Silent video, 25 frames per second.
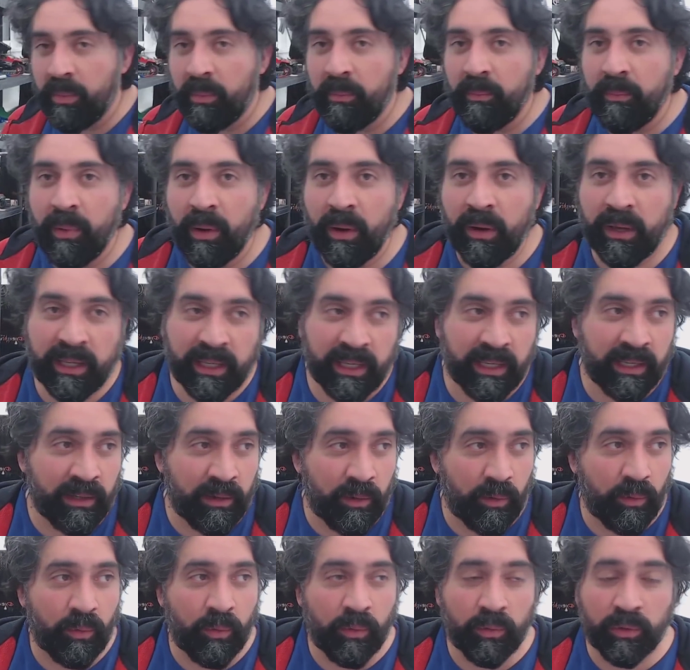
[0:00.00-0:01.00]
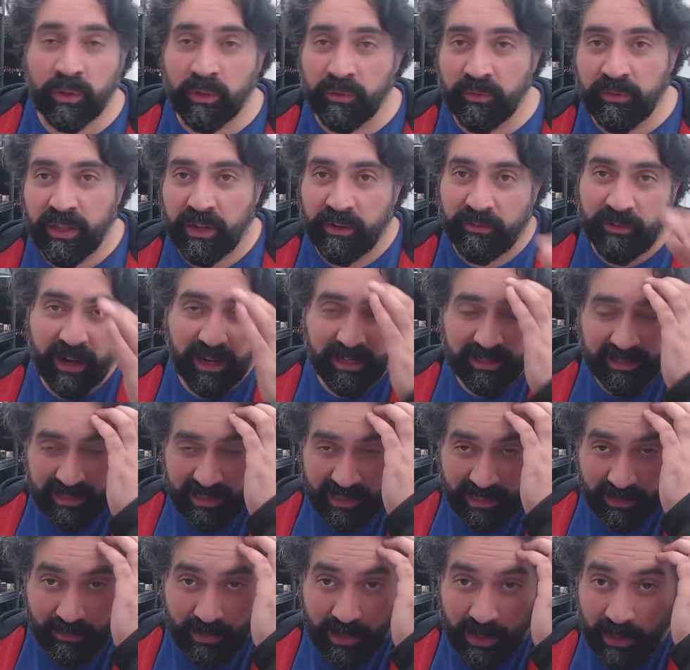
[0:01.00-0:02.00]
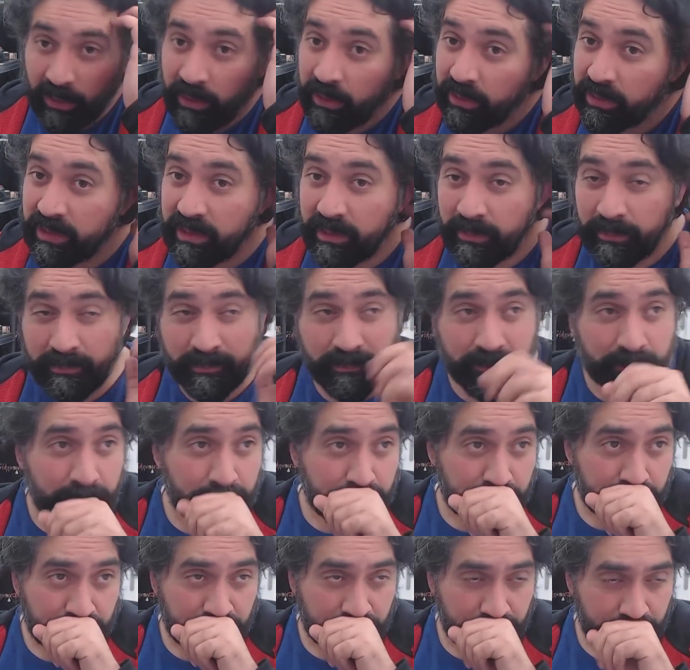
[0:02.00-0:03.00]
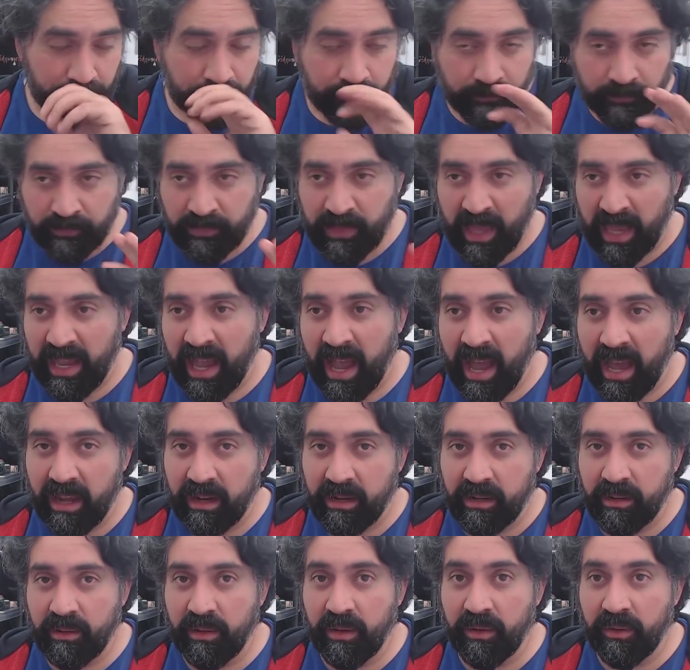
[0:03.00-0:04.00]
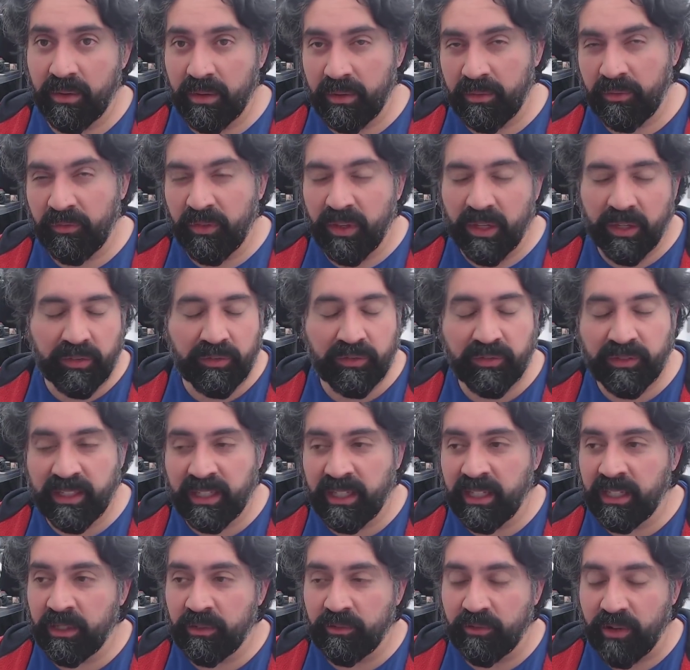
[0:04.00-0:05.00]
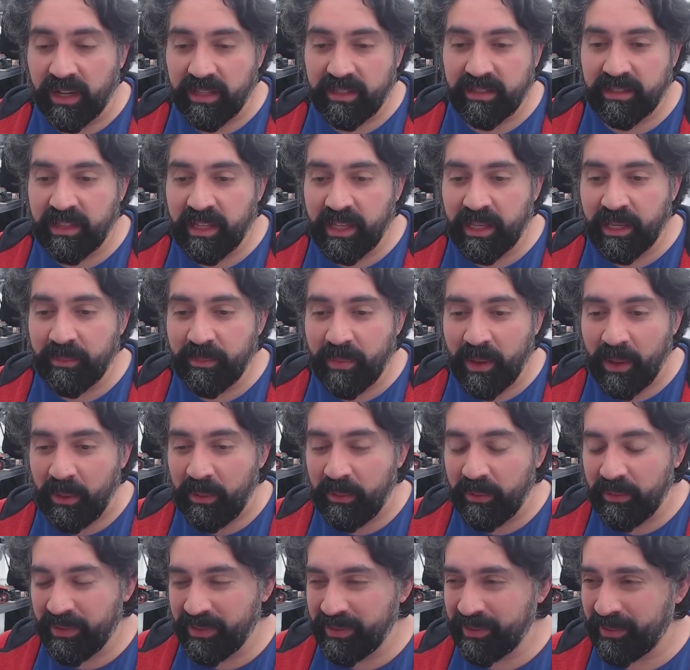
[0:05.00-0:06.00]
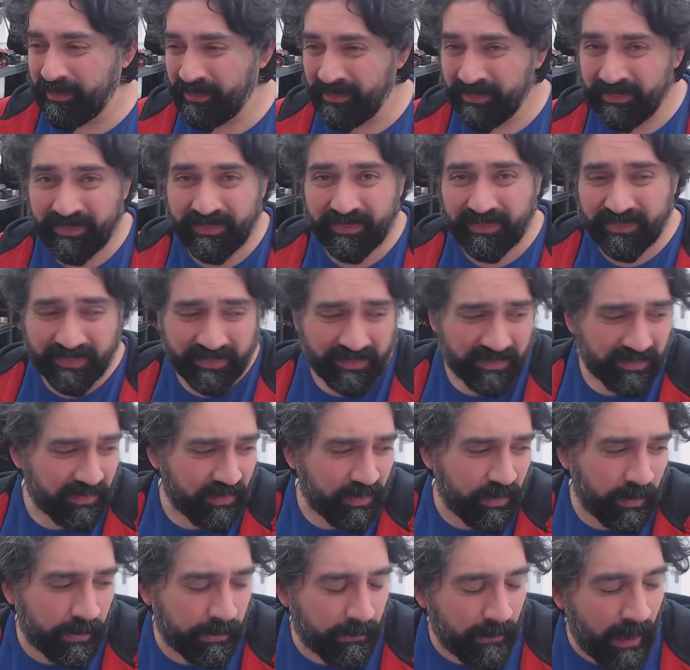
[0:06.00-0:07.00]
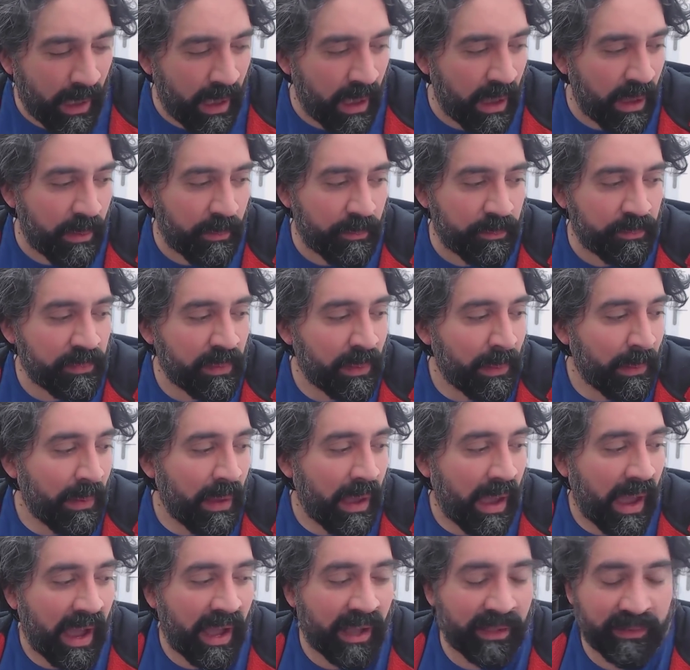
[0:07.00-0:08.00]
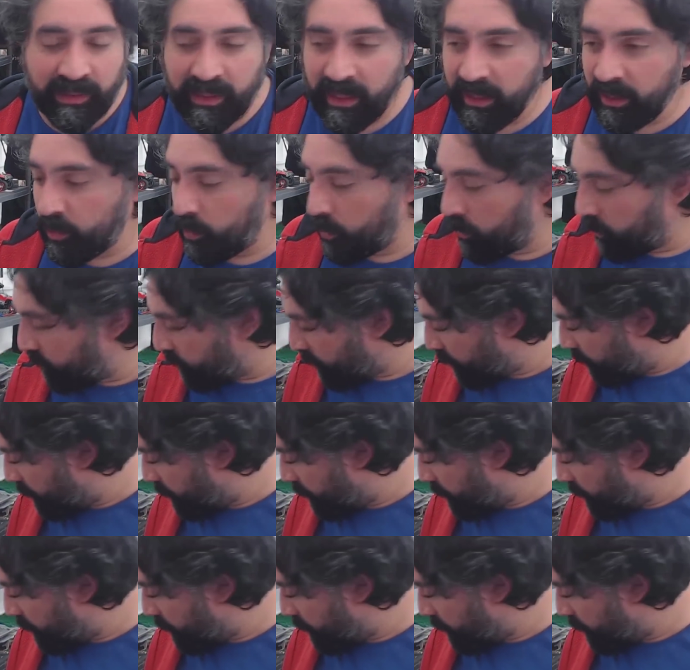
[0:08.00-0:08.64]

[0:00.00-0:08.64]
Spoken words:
buying all of their wrestling belts. They had 15 wrestling belts. And they also